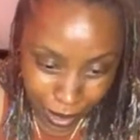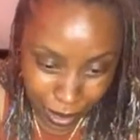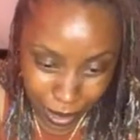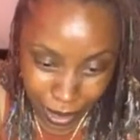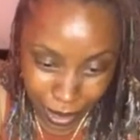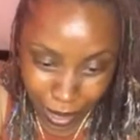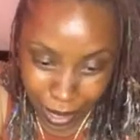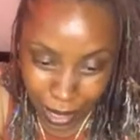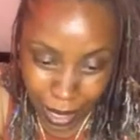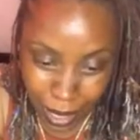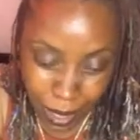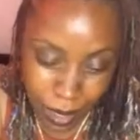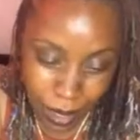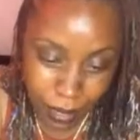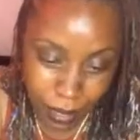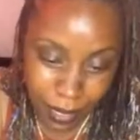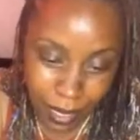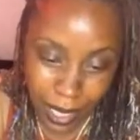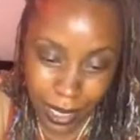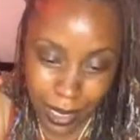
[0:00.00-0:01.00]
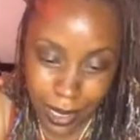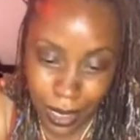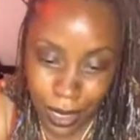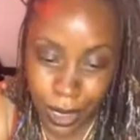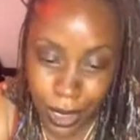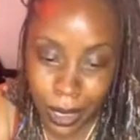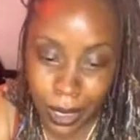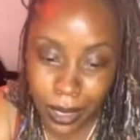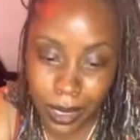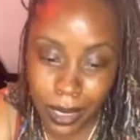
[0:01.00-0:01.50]
I ain't got enough likes and
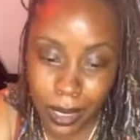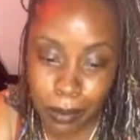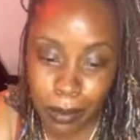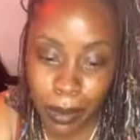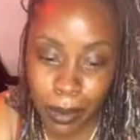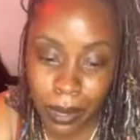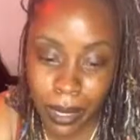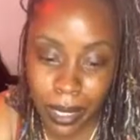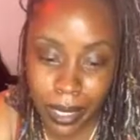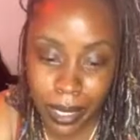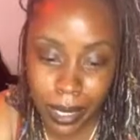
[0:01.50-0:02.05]
shares up on here.